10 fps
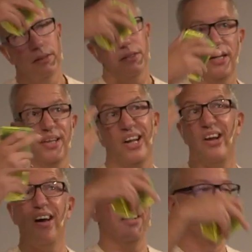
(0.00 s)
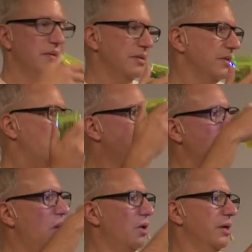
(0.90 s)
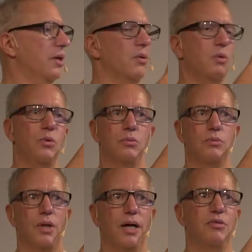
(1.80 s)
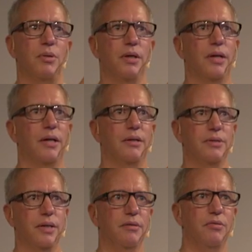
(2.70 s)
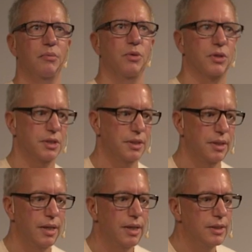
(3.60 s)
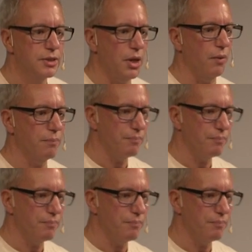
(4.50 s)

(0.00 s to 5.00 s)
like the client, come along and go, oh, we'll have a bit of that. Thank you very much. So,